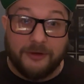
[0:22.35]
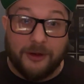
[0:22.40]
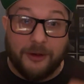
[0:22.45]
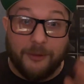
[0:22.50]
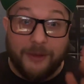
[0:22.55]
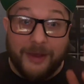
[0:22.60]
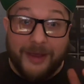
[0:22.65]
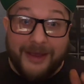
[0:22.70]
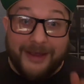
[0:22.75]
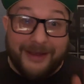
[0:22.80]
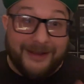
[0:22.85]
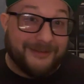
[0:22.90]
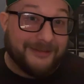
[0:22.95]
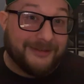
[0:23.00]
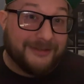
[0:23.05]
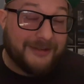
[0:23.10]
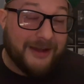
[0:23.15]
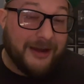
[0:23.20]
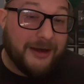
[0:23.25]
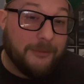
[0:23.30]
So
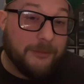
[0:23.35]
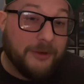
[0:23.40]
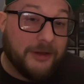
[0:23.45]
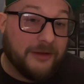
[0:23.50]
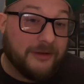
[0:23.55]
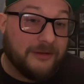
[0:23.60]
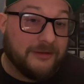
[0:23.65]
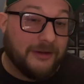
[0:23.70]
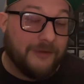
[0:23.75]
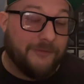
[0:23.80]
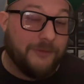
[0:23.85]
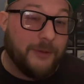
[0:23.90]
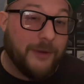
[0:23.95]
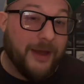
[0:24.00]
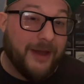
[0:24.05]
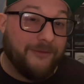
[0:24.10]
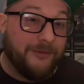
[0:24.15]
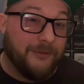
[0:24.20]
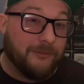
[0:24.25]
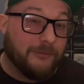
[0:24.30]
it's exciting because if
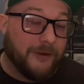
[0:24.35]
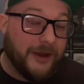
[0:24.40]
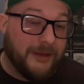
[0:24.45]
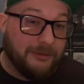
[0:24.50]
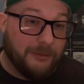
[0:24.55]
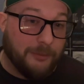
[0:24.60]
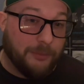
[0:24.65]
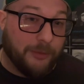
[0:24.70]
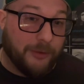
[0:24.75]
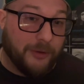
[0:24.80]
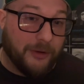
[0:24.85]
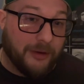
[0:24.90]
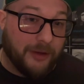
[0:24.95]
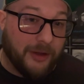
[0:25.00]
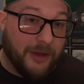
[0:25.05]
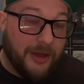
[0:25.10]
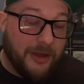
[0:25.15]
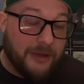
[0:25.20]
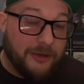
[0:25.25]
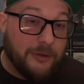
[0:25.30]
you haven't read the
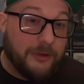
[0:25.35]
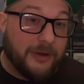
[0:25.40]
book,